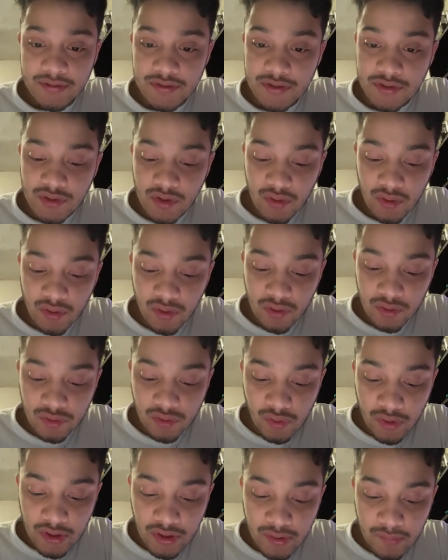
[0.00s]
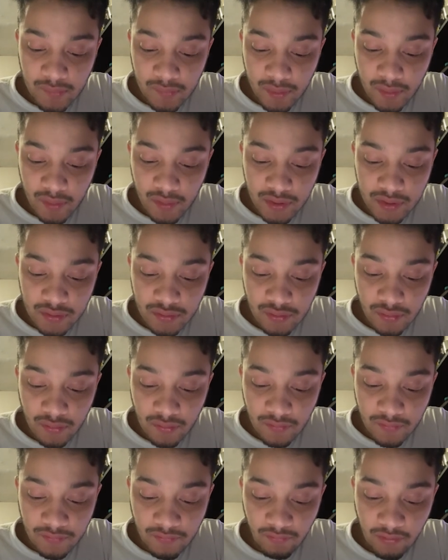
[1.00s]
so
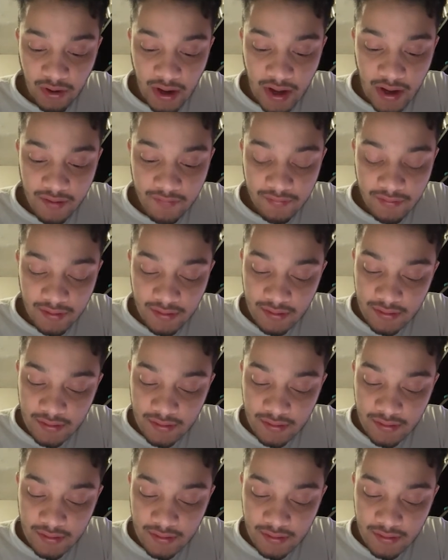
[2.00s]
3.25